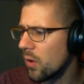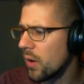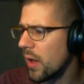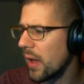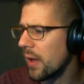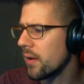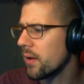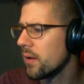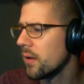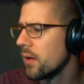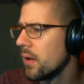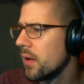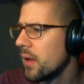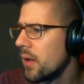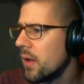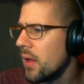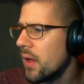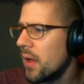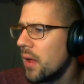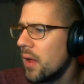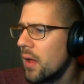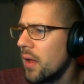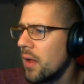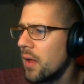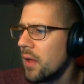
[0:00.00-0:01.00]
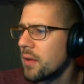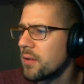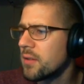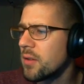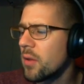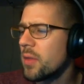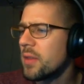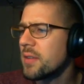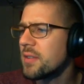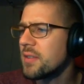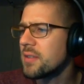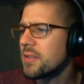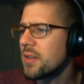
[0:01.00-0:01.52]
Okay,
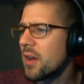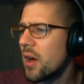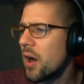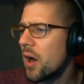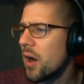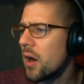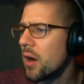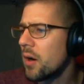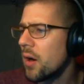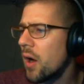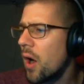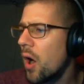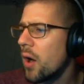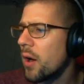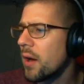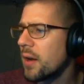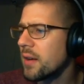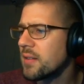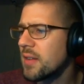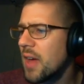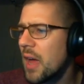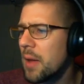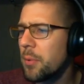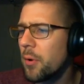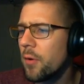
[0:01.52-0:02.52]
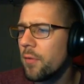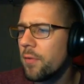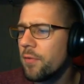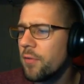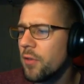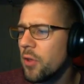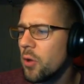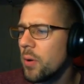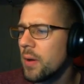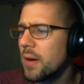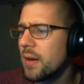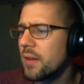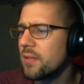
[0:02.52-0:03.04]
so this is our archetypal
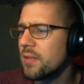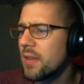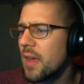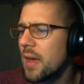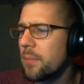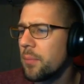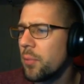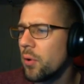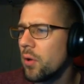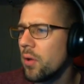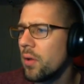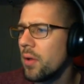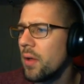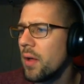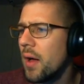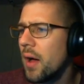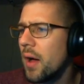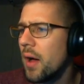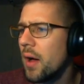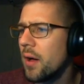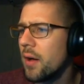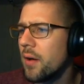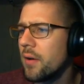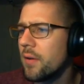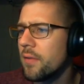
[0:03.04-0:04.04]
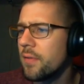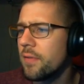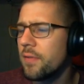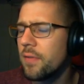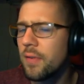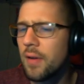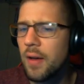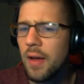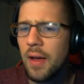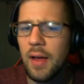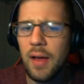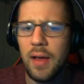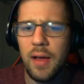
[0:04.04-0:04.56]
fluid example of
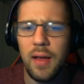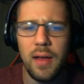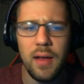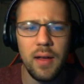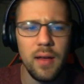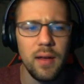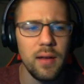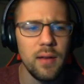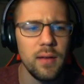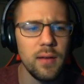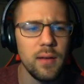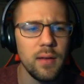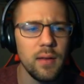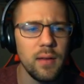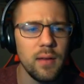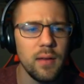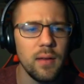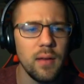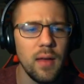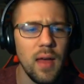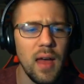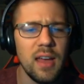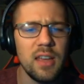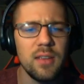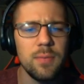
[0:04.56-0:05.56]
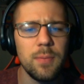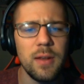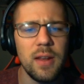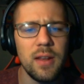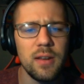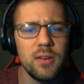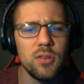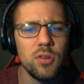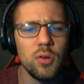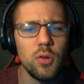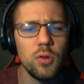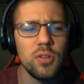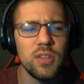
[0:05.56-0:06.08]
uh,
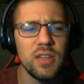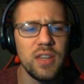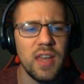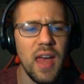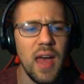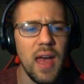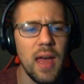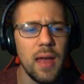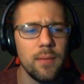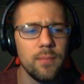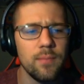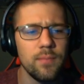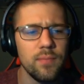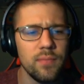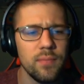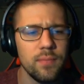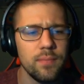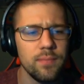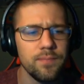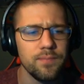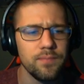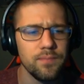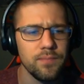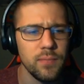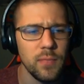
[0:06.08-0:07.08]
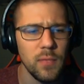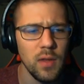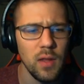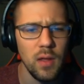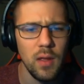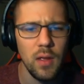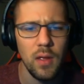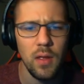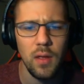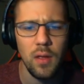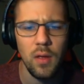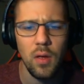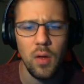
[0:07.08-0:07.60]
exponential decay.
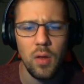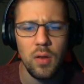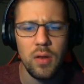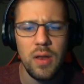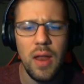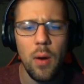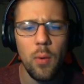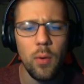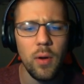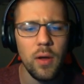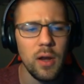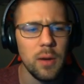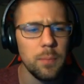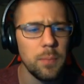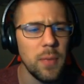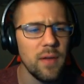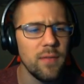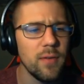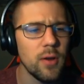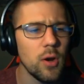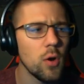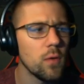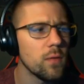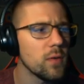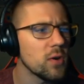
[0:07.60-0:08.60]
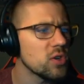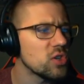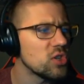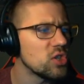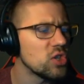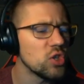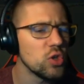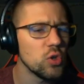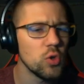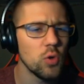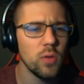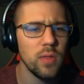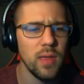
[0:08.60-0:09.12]
Now we're going to pivot over
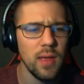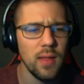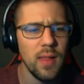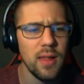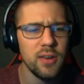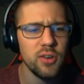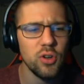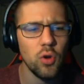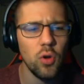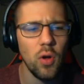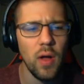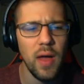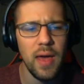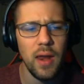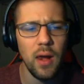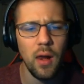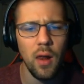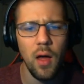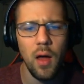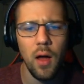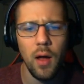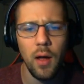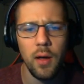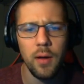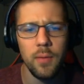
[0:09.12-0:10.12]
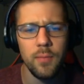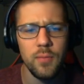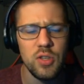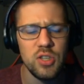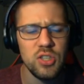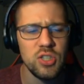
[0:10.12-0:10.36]
to the electrical analog.